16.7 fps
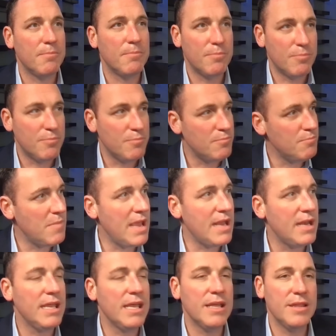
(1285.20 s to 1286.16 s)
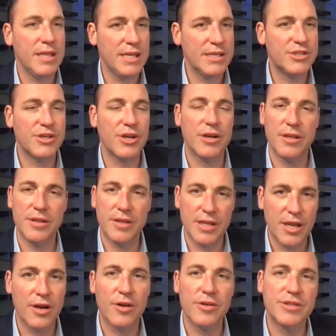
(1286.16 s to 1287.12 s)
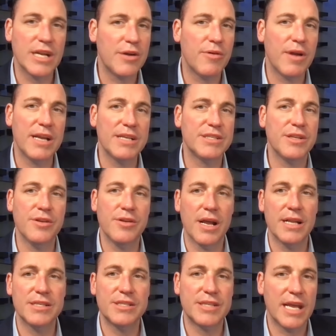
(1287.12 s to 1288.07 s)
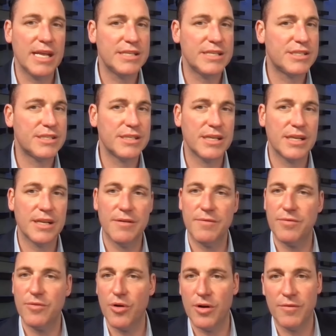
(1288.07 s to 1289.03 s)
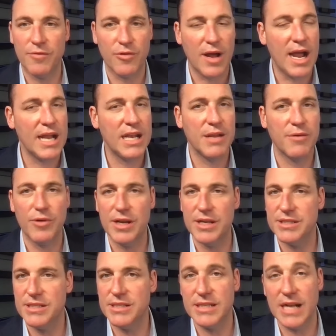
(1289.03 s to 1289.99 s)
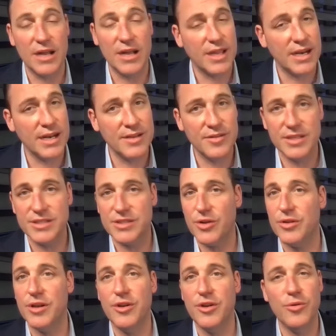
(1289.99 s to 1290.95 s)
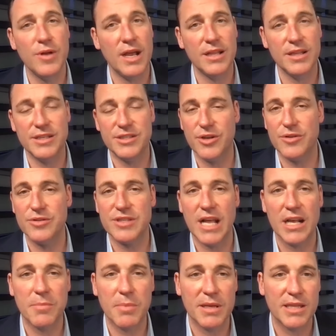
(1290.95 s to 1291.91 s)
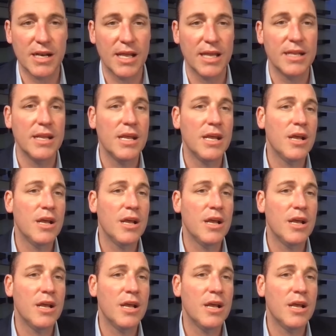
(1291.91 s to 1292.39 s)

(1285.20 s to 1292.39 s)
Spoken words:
many in the younger generation in the United States, on a variety of reasons, and I'll get into this on the new nightly show, Stakelbeck Tonight,